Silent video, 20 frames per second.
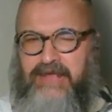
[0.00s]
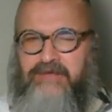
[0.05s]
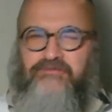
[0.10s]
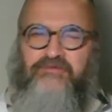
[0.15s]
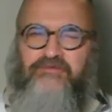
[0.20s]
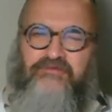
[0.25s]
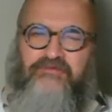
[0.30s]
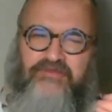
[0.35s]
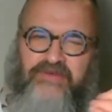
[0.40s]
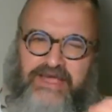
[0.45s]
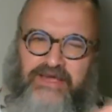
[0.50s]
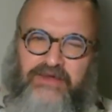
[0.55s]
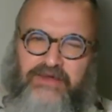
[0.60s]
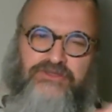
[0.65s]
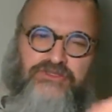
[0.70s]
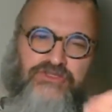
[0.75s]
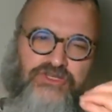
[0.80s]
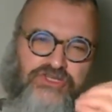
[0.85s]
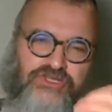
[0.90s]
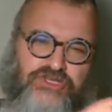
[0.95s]
and
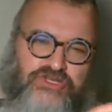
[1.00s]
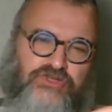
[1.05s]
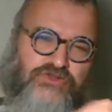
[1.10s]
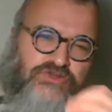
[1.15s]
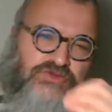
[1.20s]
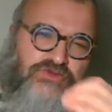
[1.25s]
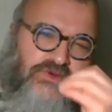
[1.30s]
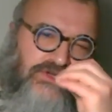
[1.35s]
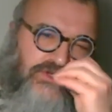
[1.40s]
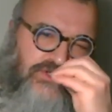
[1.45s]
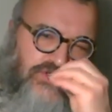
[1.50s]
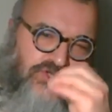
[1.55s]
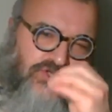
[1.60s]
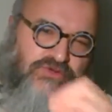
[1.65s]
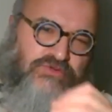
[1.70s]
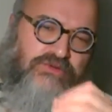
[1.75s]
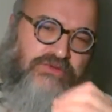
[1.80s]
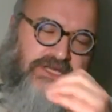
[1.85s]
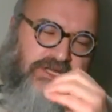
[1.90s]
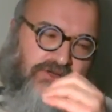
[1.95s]
fail to choose what is
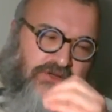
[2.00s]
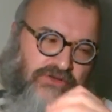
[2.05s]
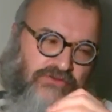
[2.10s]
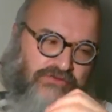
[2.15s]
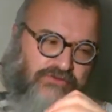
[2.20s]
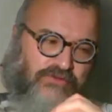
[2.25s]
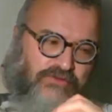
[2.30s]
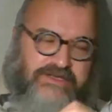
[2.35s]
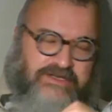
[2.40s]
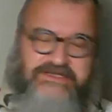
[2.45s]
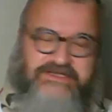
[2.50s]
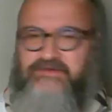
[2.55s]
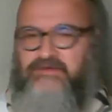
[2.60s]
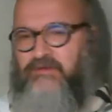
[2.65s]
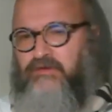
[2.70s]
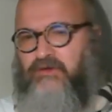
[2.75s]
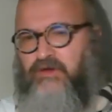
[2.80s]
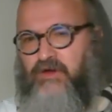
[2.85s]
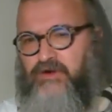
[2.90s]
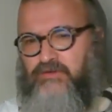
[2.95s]
truly good for us
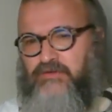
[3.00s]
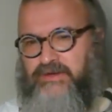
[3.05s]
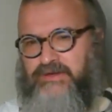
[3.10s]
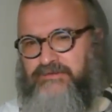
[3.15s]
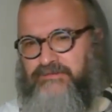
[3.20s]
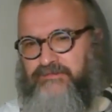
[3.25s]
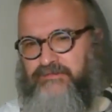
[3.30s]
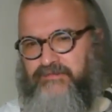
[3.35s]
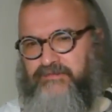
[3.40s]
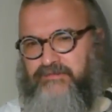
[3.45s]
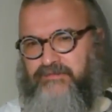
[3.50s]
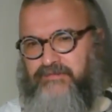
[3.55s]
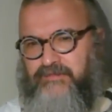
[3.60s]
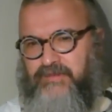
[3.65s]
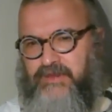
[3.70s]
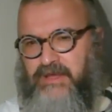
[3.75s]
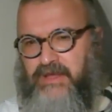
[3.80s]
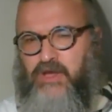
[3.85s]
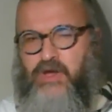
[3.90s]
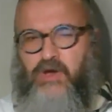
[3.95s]
in the long run.
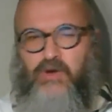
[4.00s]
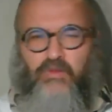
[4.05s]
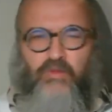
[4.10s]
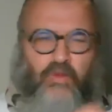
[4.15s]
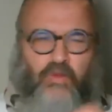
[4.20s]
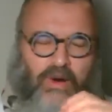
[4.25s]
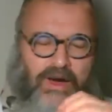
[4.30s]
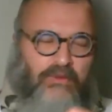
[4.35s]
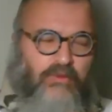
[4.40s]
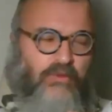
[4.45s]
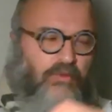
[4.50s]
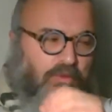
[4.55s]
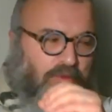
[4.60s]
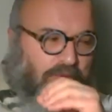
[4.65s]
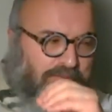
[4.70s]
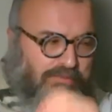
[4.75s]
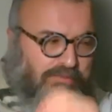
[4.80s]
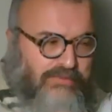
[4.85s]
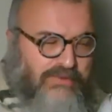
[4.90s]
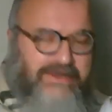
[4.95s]
What
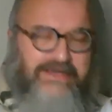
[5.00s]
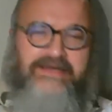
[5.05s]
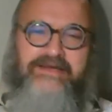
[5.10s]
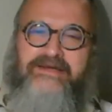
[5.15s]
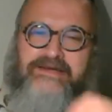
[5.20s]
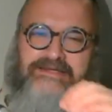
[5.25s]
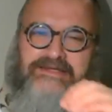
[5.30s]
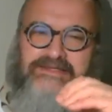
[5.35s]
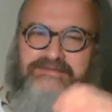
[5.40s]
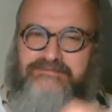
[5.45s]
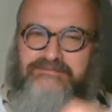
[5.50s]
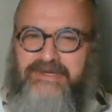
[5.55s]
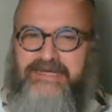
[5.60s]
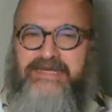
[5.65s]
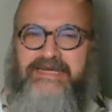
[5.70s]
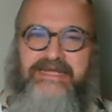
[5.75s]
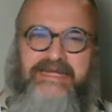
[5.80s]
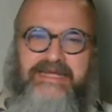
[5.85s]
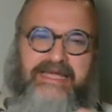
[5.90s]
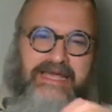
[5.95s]
will bring us
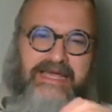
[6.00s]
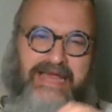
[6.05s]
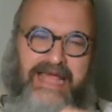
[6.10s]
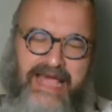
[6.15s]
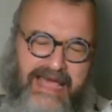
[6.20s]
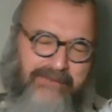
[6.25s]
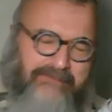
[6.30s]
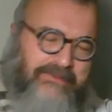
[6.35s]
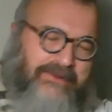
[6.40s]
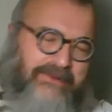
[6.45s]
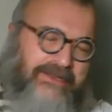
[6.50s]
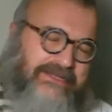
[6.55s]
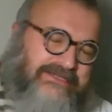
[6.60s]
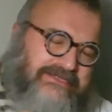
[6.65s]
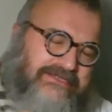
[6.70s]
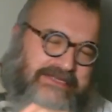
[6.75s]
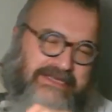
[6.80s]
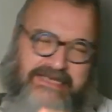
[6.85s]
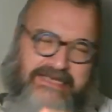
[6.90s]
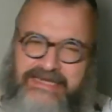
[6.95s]
meaning and
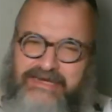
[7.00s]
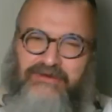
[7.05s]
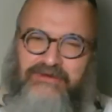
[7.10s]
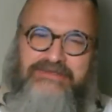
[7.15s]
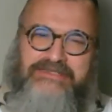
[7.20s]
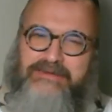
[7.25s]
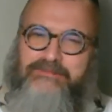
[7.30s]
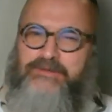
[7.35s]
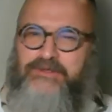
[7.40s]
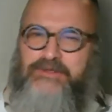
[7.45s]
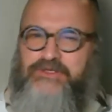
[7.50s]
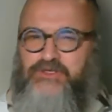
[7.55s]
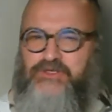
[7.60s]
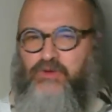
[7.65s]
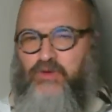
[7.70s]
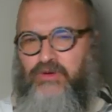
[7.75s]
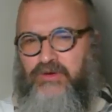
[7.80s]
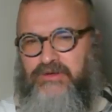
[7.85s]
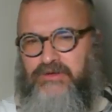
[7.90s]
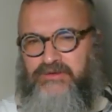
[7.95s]
happiness in our
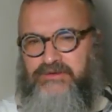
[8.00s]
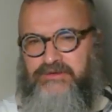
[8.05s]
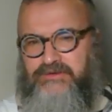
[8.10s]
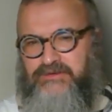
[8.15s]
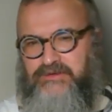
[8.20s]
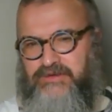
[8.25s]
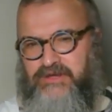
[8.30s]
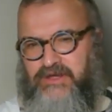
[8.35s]
deepest core?